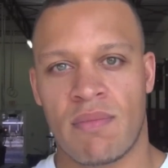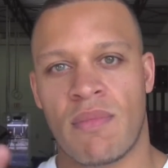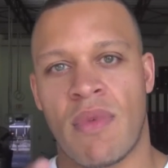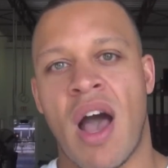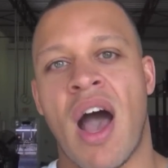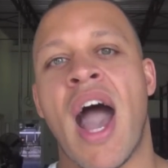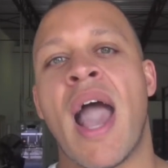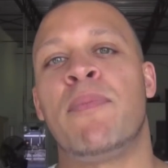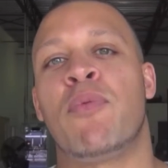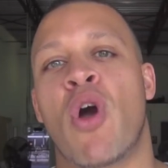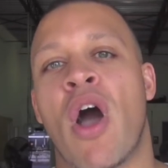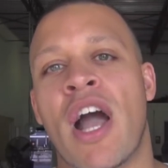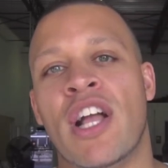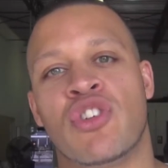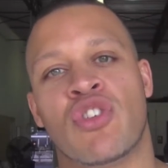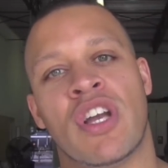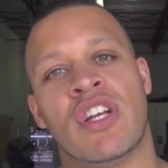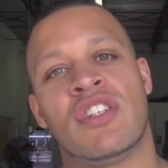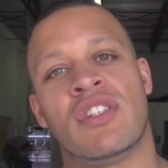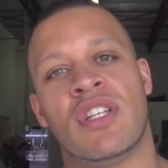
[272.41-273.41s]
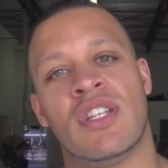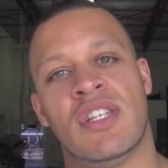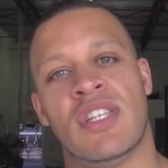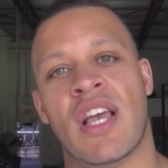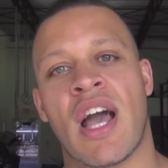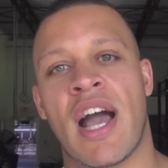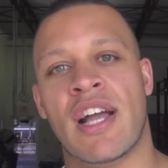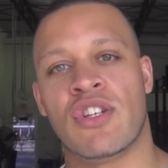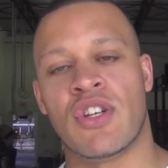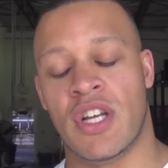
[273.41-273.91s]
hyperhydration and
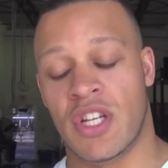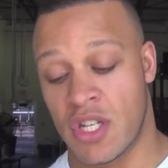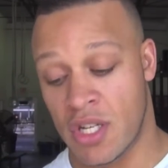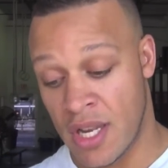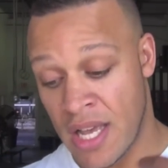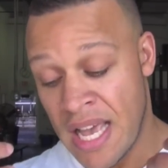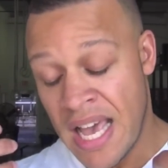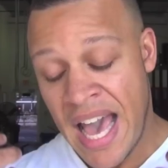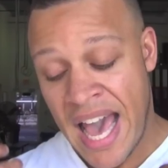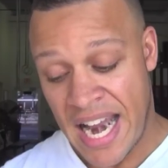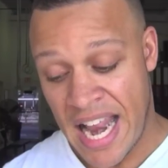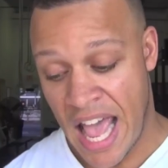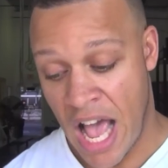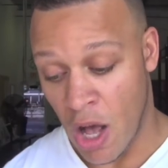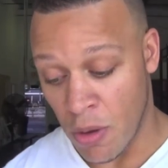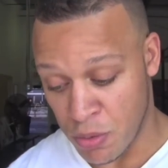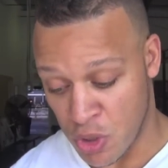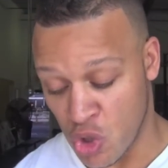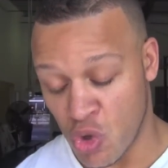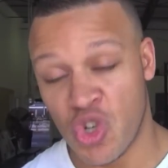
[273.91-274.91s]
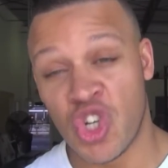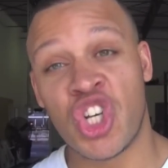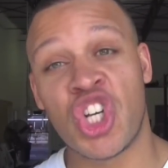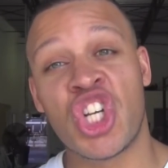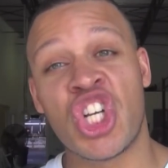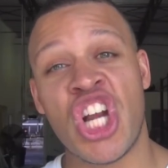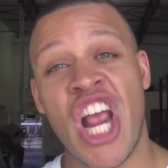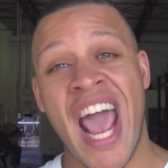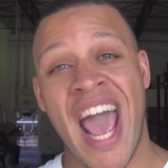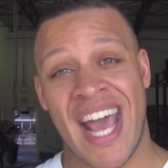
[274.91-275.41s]
dehydration. And it helps you
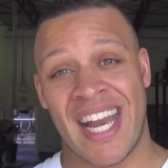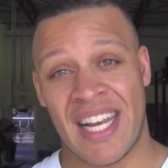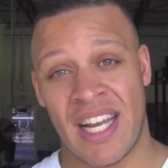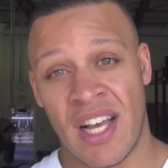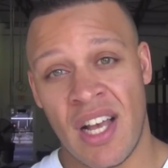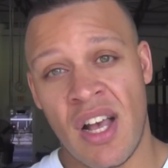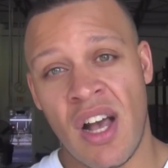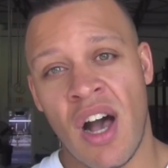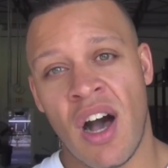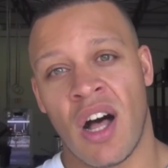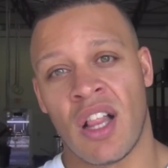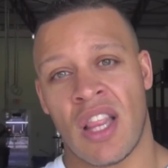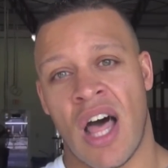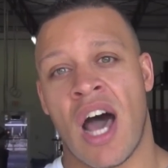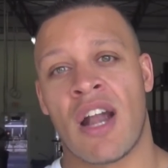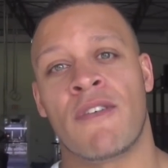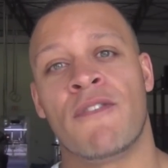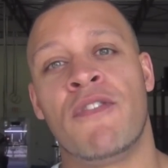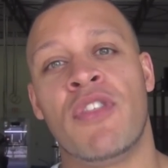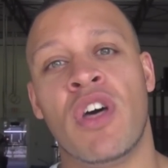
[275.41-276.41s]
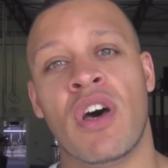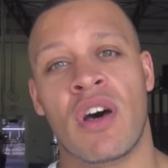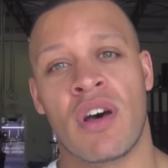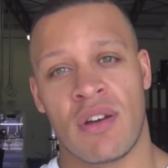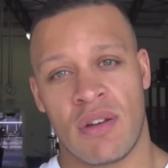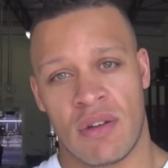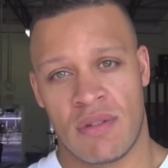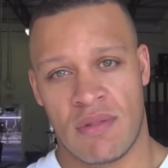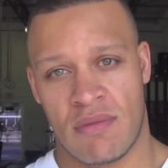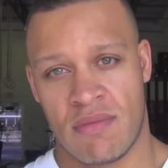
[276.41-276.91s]
shed a lot of
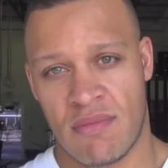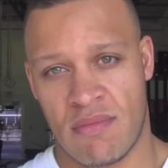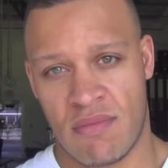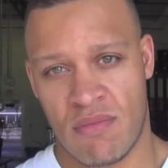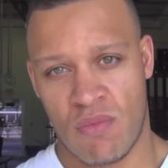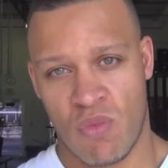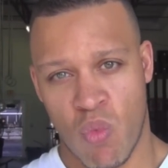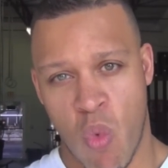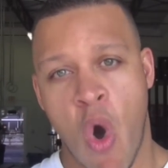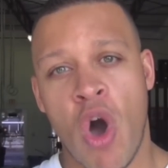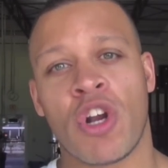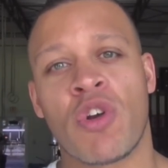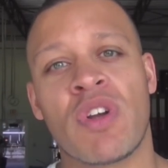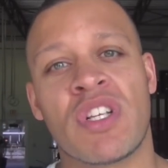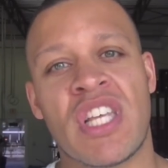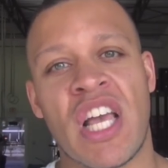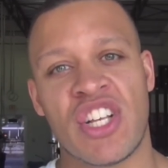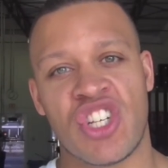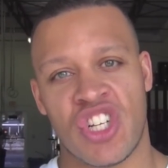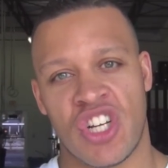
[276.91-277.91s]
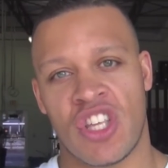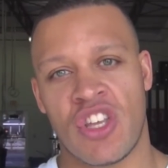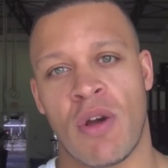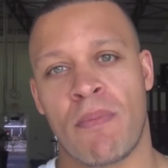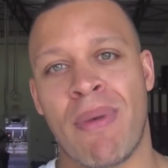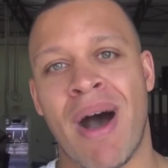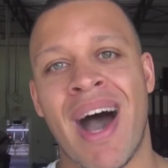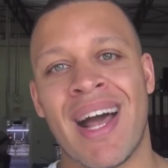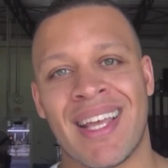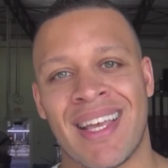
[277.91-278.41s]
the water retention in your
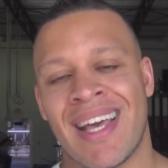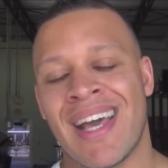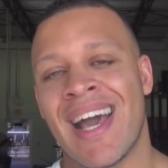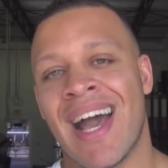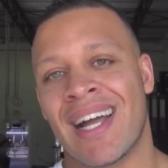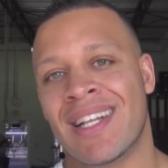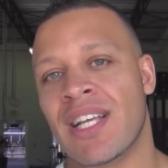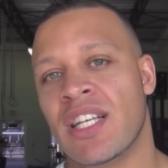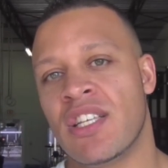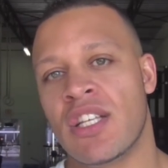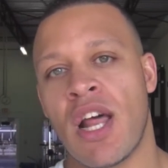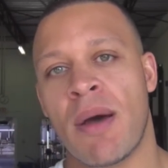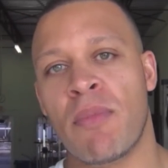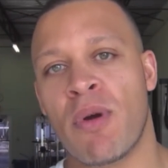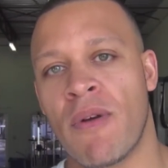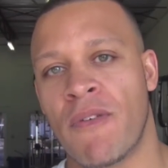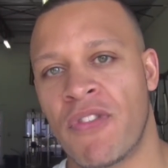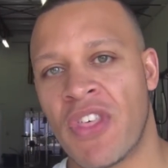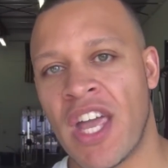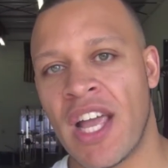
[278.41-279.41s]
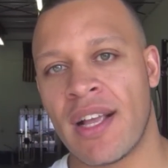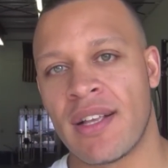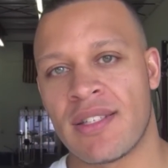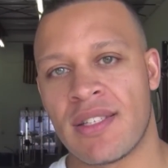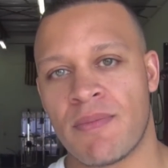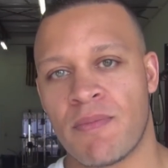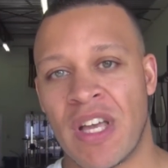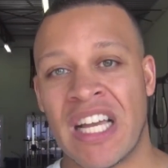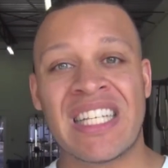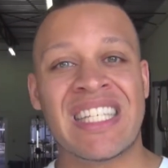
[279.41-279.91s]
body. It does a number of
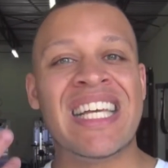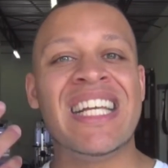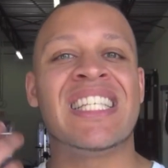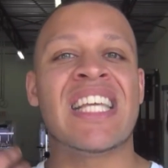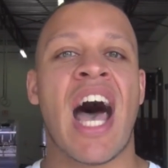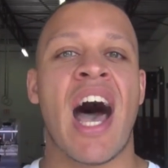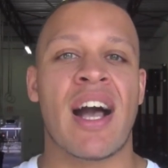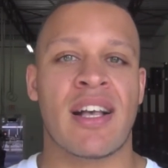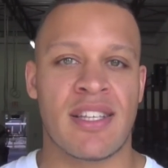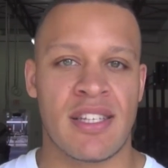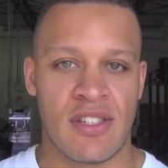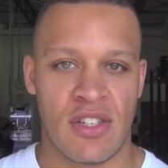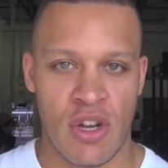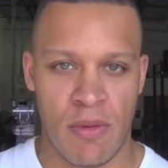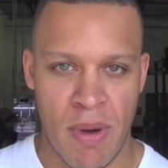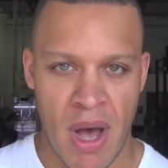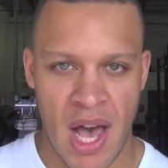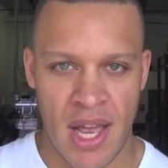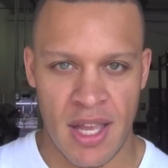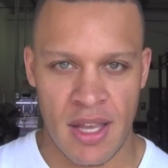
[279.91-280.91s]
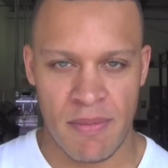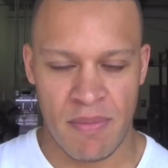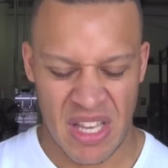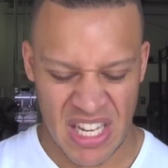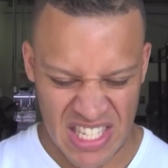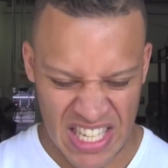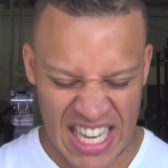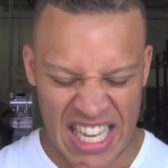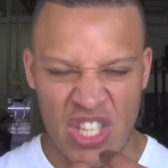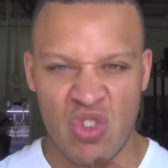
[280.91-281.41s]
things. It detoxes your body
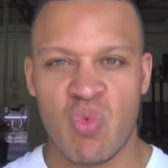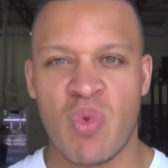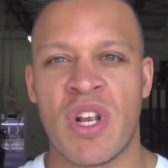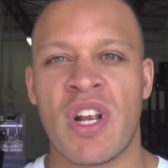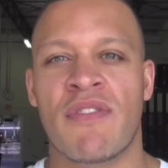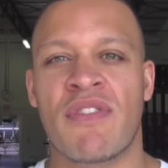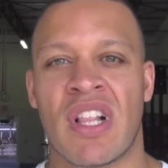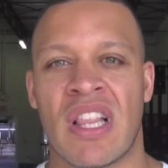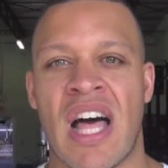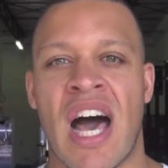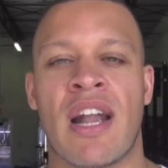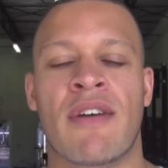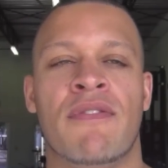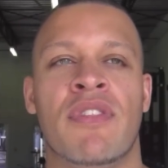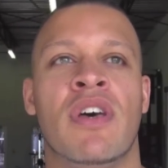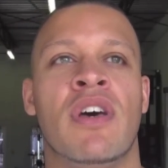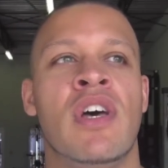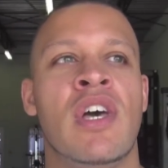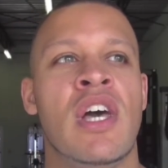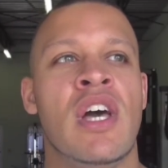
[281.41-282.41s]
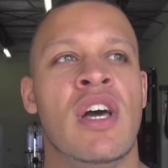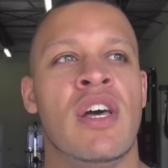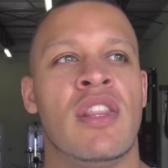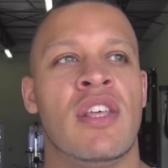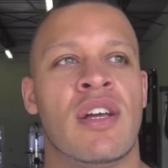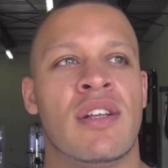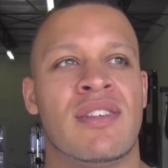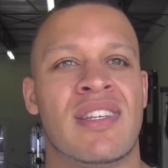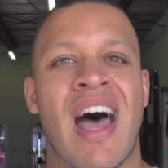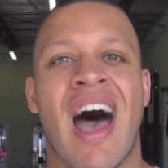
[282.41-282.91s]
because it gets rid of a lot of the,
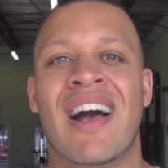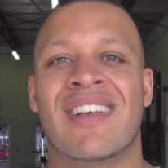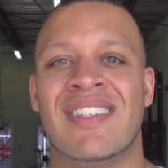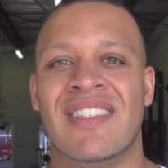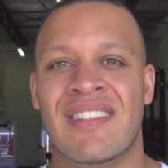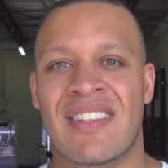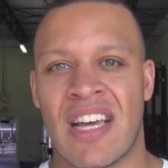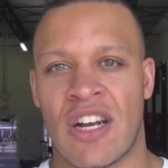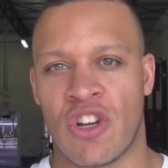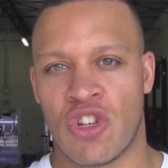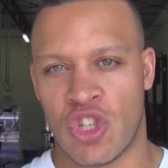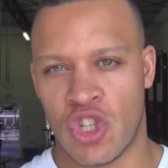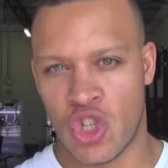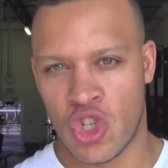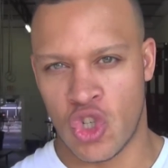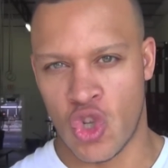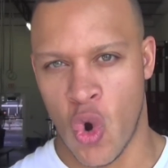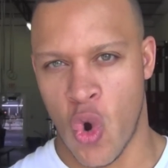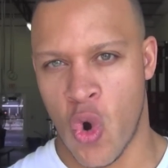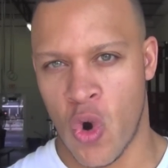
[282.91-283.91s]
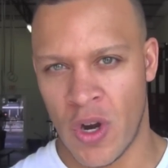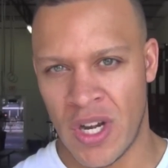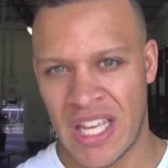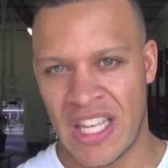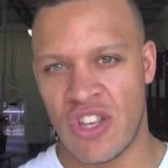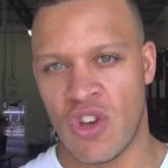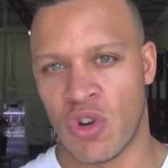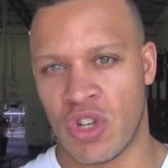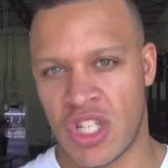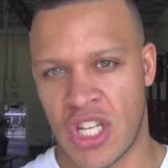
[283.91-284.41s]
the toxins that are stored
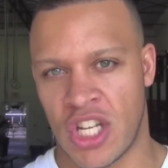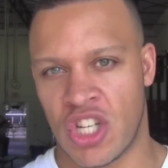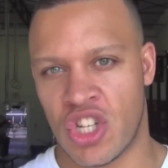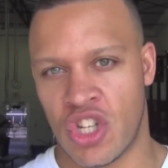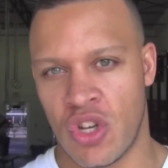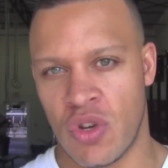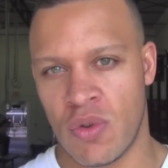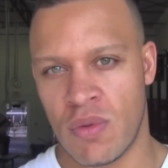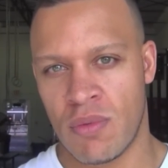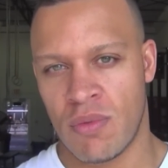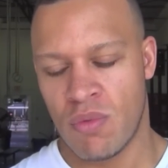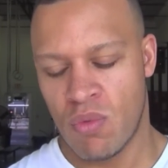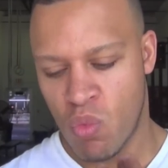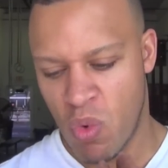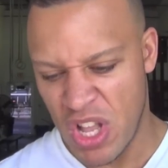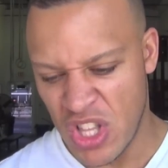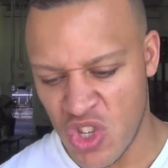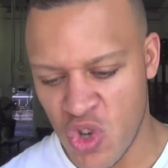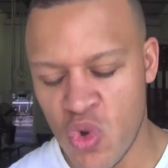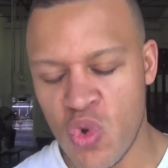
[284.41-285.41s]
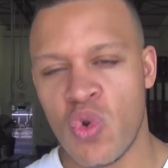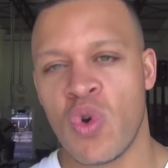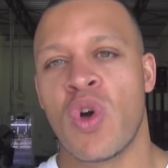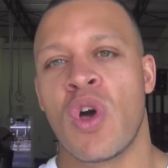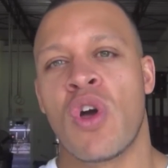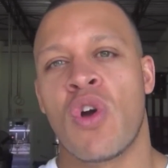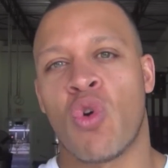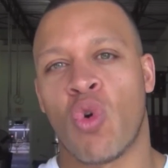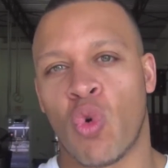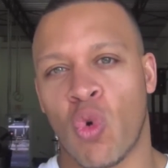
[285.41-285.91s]
in your tissue. When you
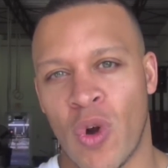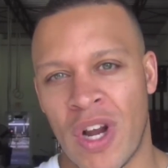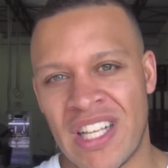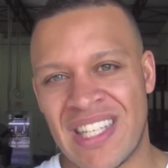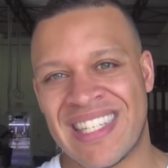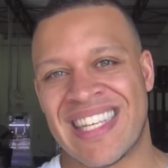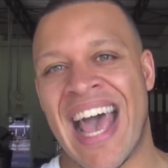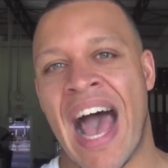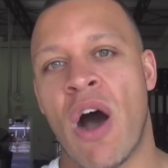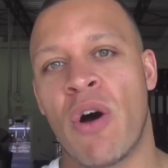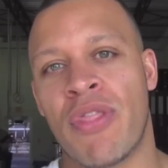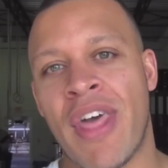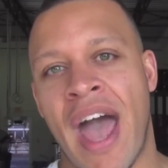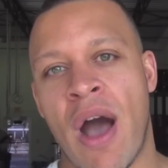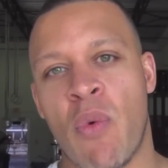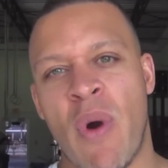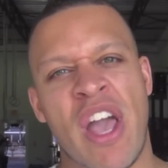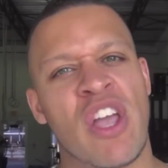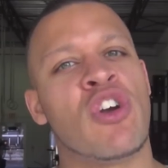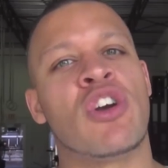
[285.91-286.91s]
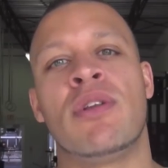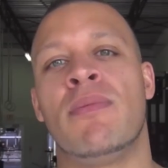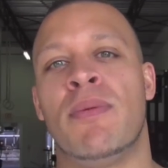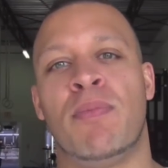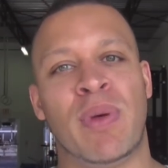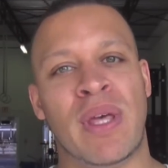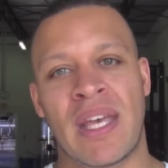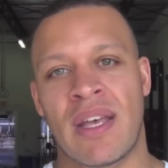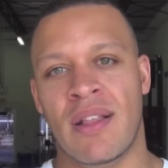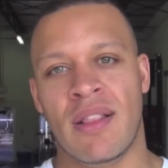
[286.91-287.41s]
rinse out that way, you're gonna be
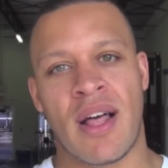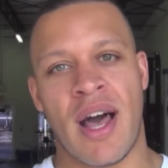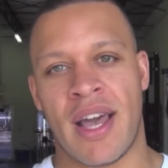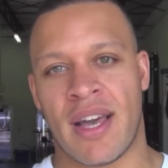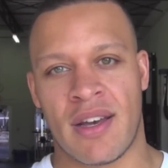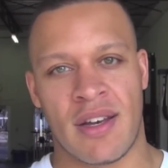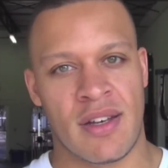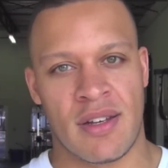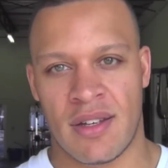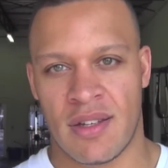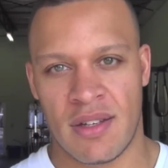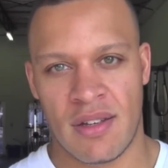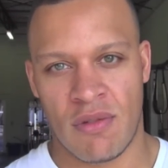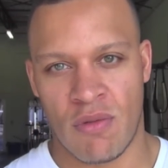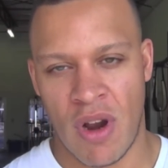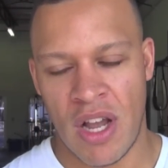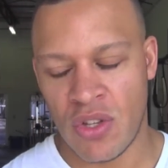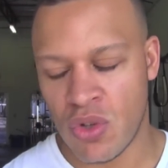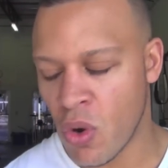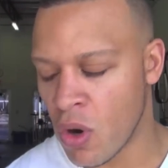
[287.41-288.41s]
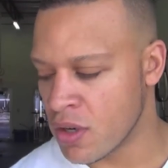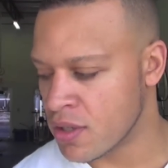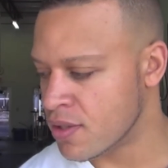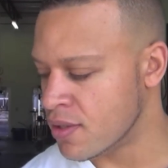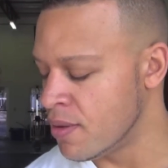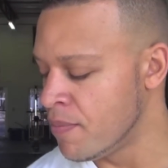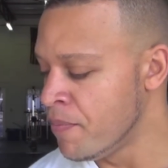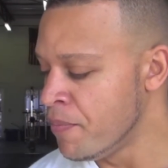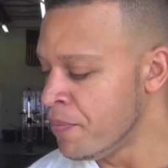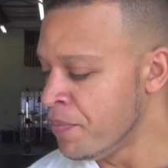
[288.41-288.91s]
peeing like a racehorse.